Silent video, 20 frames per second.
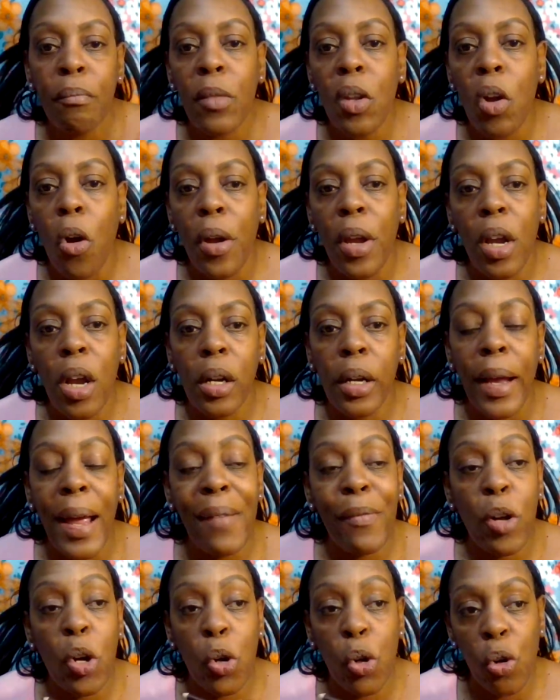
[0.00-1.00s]
or you're going to
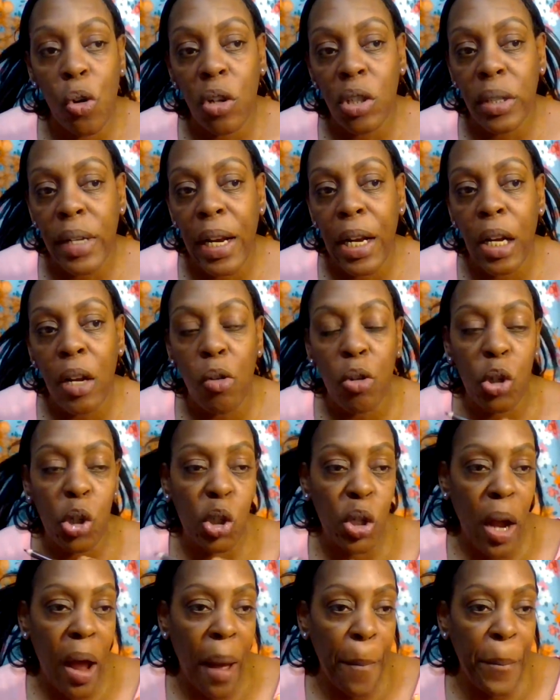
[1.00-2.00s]
have a girls day to go
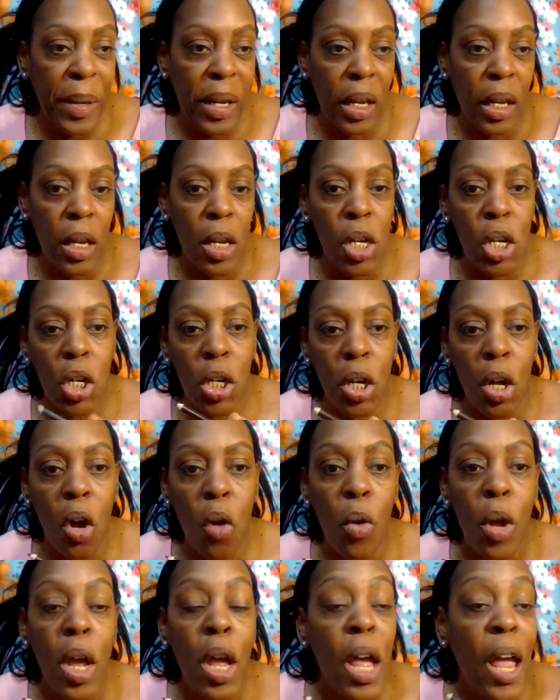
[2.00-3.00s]
shopping you
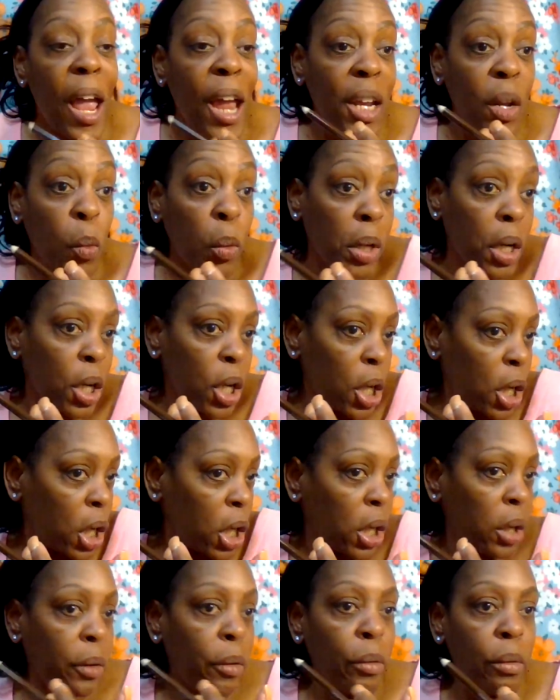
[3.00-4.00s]
know and you want to look
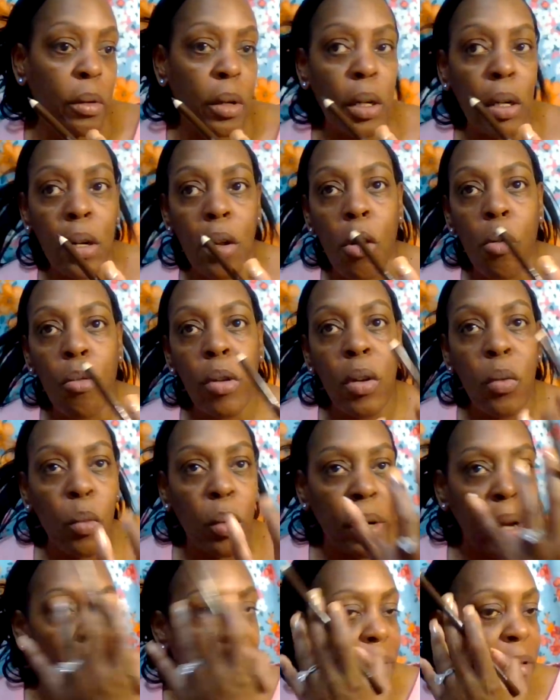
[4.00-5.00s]
cute you know you
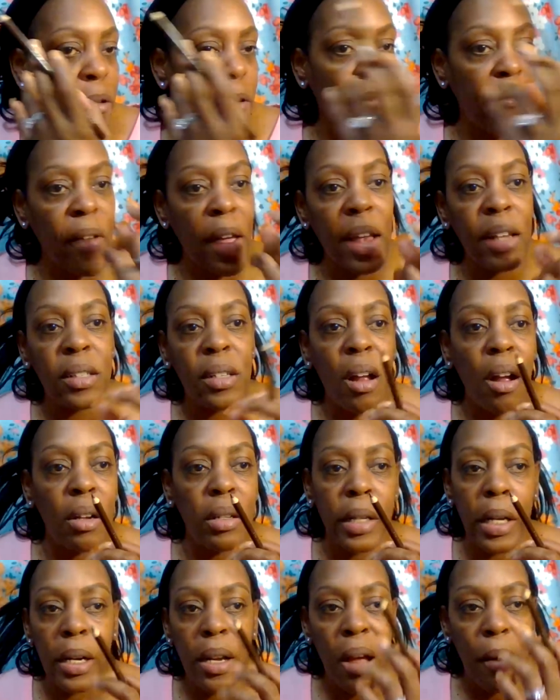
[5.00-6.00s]
want to have your face all
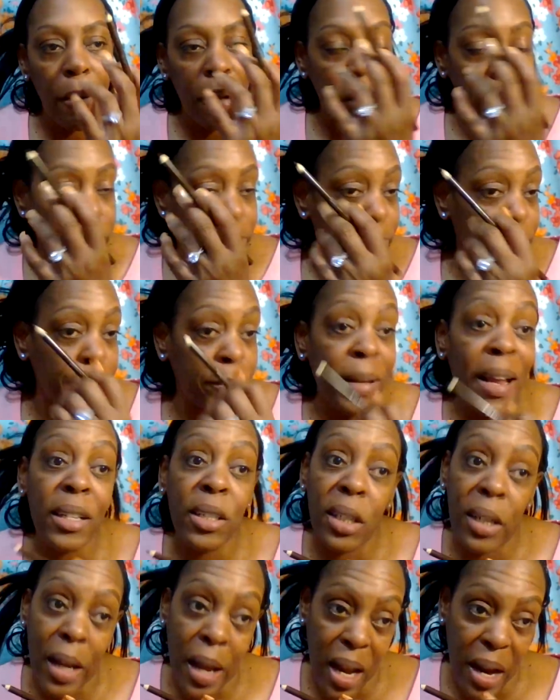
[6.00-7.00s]
did up
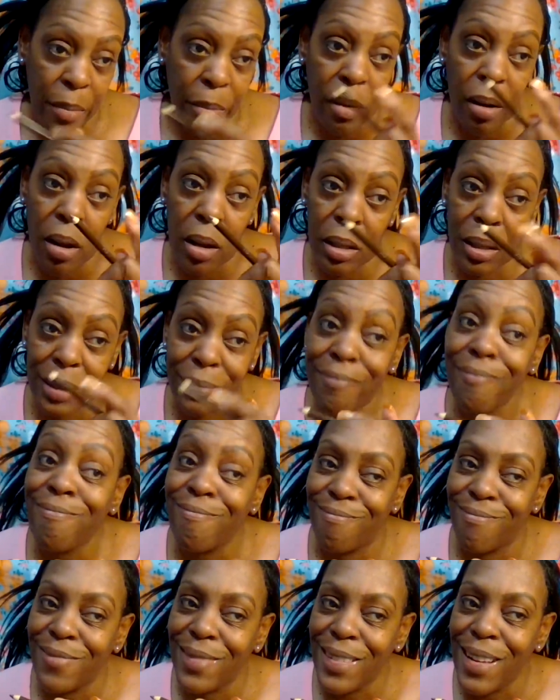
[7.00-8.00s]
especially your eyebrows
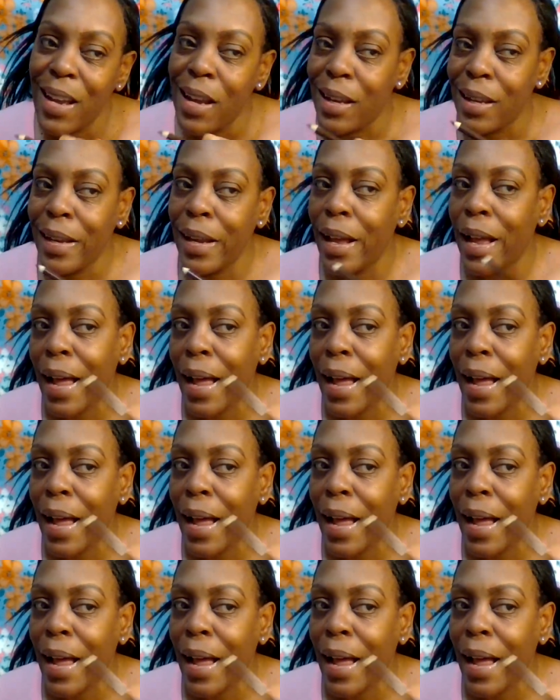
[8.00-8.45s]
yeah